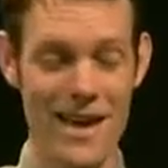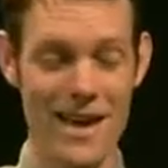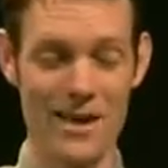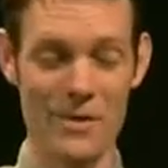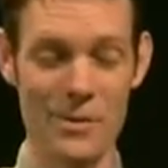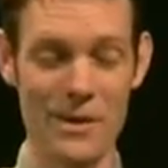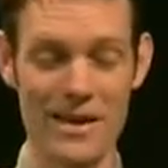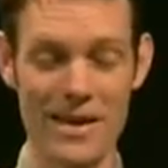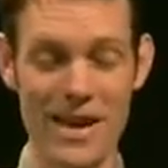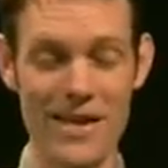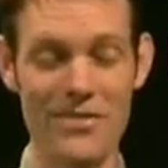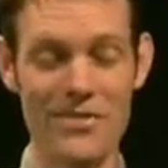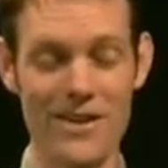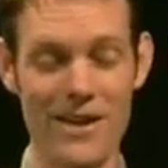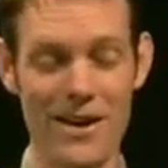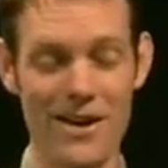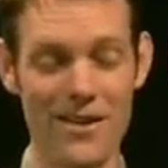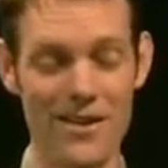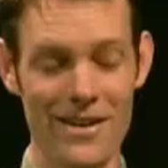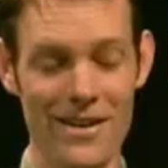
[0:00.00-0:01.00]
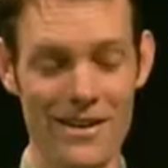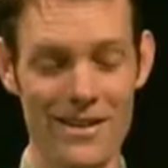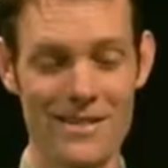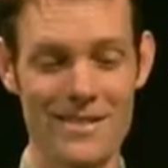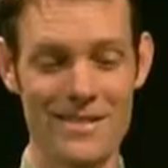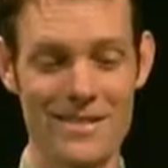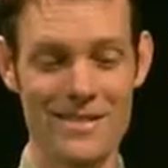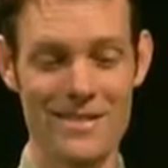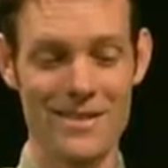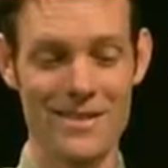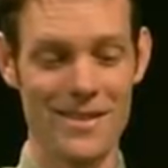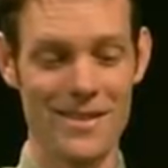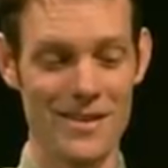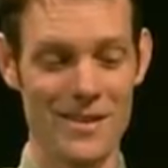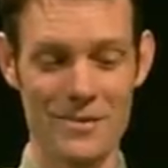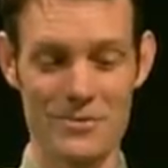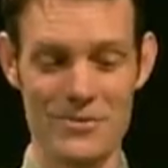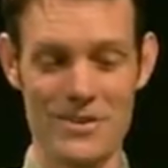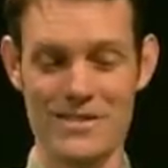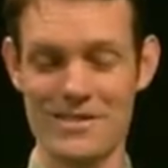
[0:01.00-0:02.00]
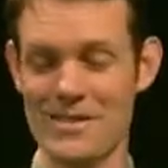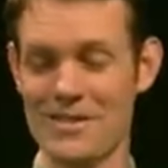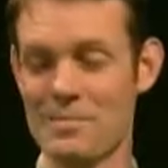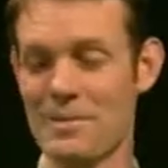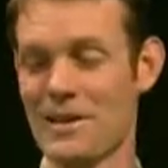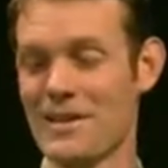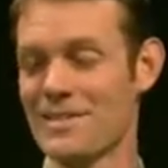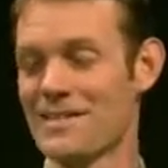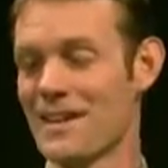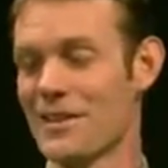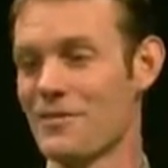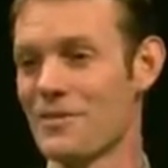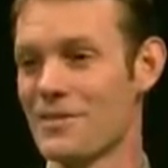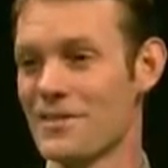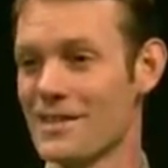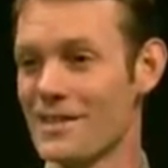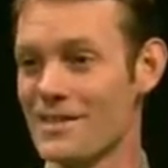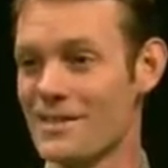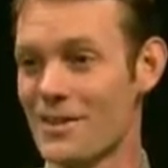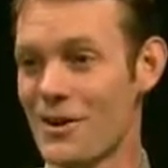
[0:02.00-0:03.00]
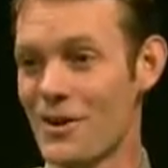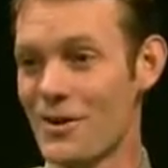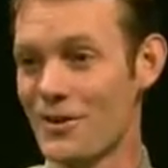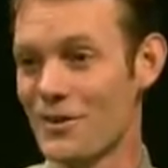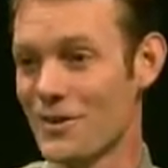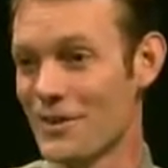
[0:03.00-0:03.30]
And we get there, and it's just as big as San Francisco.